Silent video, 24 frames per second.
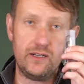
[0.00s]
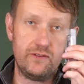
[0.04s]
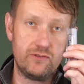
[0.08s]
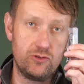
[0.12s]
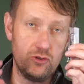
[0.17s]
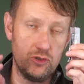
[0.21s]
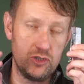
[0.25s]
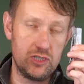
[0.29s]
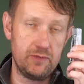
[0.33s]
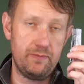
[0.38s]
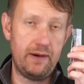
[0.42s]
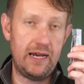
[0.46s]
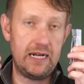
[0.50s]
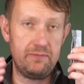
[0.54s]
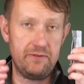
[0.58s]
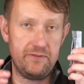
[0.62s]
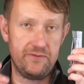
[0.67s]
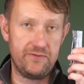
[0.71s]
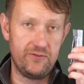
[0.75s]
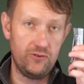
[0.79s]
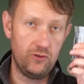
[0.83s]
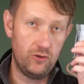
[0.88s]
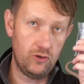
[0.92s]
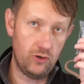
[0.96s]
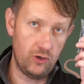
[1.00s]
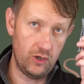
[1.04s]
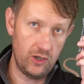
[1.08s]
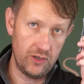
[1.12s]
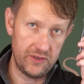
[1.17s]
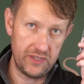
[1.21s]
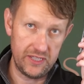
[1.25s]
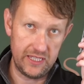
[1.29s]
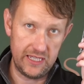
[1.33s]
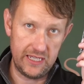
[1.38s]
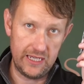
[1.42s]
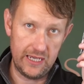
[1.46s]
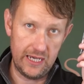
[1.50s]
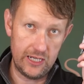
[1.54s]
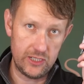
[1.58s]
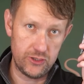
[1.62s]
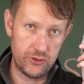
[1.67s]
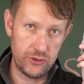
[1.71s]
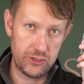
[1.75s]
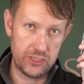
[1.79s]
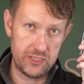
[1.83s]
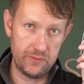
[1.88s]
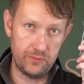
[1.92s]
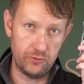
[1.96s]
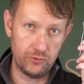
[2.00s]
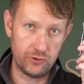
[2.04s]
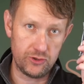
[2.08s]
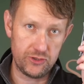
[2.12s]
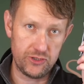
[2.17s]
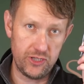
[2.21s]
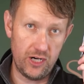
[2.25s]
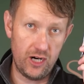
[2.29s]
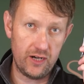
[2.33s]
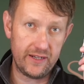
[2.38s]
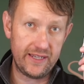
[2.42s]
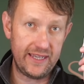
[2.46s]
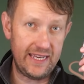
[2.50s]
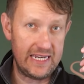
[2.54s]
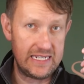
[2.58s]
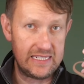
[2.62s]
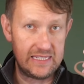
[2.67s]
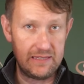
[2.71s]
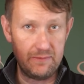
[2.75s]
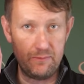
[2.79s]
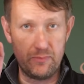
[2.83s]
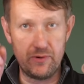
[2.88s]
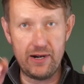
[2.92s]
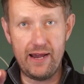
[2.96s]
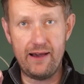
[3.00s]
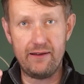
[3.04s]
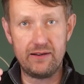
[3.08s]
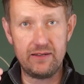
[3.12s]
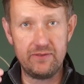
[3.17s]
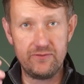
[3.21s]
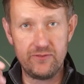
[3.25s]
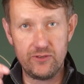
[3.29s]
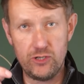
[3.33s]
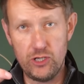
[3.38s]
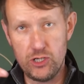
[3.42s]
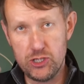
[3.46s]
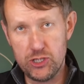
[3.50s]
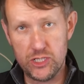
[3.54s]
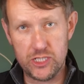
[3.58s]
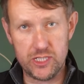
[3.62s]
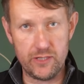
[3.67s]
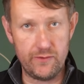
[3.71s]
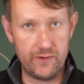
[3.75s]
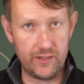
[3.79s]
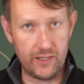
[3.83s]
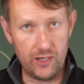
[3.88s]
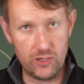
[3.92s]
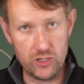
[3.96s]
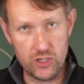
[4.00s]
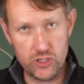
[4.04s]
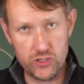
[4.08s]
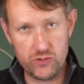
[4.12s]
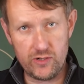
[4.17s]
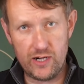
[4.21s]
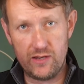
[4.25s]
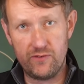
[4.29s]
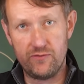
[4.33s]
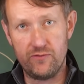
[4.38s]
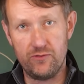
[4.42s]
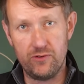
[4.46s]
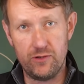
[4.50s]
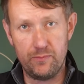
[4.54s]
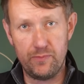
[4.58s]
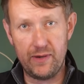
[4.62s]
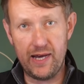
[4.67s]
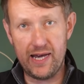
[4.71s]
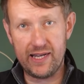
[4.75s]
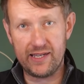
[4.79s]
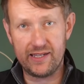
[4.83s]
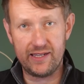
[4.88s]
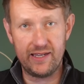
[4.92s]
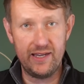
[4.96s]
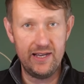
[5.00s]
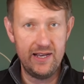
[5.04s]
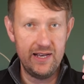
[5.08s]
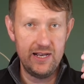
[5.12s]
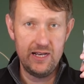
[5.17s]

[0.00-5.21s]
Talked about it before. The adjustable stock is the Browning version, so it goes straight through the back.